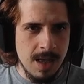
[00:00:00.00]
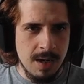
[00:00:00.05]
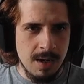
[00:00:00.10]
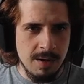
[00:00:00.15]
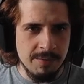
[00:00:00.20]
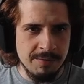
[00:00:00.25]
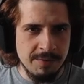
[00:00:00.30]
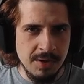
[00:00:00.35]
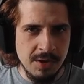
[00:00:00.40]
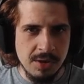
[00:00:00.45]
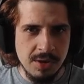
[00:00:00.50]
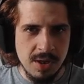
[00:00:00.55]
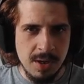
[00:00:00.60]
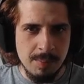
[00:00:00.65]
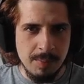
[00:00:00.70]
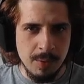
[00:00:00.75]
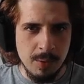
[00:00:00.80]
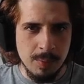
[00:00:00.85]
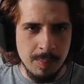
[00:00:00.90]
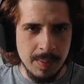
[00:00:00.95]
coffee
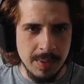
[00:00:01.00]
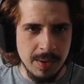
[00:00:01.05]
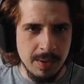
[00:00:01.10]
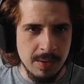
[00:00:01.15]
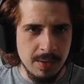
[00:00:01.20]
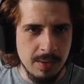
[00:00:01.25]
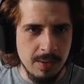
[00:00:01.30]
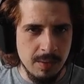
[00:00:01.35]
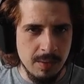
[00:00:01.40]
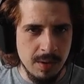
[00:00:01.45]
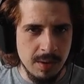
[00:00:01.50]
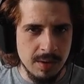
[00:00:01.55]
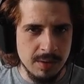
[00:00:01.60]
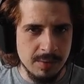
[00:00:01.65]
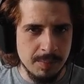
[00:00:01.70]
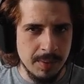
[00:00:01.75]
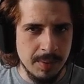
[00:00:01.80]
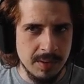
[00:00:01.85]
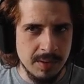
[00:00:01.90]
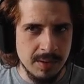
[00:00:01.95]
shop open? No. Lots
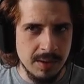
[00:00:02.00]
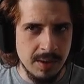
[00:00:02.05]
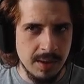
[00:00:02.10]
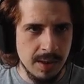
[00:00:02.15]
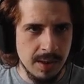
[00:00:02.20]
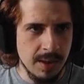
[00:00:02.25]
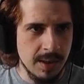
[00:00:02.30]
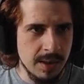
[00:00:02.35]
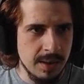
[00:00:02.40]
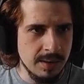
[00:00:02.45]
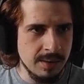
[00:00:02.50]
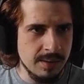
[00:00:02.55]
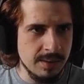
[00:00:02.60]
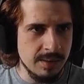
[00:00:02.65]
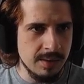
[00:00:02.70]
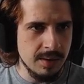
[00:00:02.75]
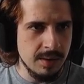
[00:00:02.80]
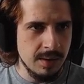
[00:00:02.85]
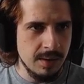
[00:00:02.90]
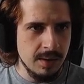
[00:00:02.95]
best?
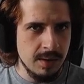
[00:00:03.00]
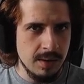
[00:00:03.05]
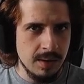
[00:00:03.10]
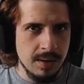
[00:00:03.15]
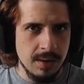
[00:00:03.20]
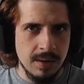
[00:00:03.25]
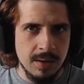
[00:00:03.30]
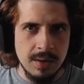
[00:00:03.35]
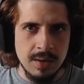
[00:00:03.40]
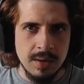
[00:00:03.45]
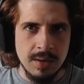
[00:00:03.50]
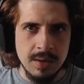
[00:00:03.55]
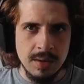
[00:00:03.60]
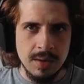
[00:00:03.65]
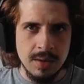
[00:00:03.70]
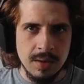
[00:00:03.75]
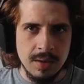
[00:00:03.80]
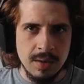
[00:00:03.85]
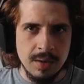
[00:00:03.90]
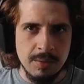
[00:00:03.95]
Yes.
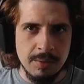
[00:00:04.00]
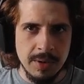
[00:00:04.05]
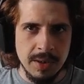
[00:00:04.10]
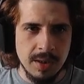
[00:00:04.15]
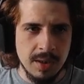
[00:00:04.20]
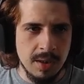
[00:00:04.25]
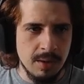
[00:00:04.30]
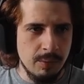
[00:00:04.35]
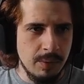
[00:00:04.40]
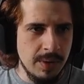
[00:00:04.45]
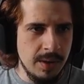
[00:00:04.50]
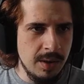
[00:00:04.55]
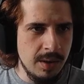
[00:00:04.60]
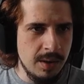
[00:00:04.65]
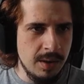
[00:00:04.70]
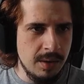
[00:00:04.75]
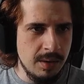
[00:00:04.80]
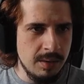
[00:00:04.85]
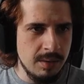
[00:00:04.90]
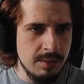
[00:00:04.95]
Uh, wait, can
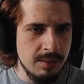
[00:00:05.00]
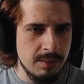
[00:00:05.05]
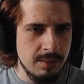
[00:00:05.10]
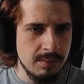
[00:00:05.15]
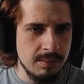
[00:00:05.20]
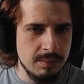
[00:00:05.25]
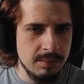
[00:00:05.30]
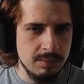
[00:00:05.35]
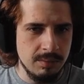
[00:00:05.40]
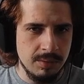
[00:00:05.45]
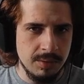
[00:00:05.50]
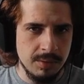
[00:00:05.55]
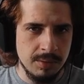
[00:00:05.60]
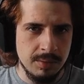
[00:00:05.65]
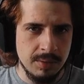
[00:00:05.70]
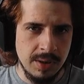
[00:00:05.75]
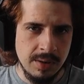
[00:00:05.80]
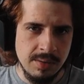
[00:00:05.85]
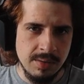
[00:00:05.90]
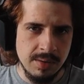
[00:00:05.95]
we
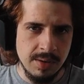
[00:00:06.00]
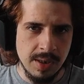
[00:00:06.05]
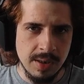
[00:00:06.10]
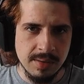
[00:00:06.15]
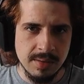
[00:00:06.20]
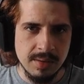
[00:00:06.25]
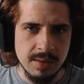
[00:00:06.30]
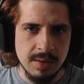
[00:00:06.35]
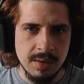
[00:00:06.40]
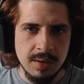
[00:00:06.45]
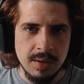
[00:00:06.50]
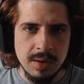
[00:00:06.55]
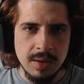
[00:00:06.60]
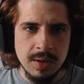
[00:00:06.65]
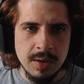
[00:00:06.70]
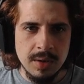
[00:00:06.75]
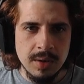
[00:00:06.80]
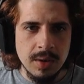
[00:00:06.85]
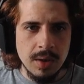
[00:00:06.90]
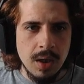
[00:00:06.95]
do this? Yes.
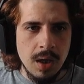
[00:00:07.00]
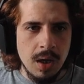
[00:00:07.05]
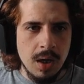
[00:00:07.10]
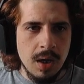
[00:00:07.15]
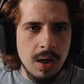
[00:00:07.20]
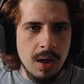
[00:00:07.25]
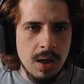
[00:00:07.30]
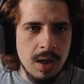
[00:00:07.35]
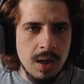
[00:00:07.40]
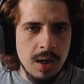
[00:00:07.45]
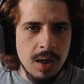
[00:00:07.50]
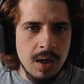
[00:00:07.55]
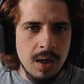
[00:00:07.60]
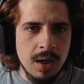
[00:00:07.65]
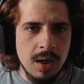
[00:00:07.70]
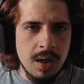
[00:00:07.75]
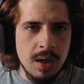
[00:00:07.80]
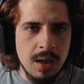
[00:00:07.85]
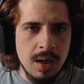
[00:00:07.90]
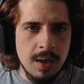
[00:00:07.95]

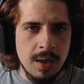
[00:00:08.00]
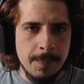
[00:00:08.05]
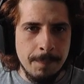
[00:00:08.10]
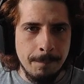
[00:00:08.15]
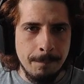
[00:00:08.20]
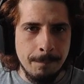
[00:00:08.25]
Uh,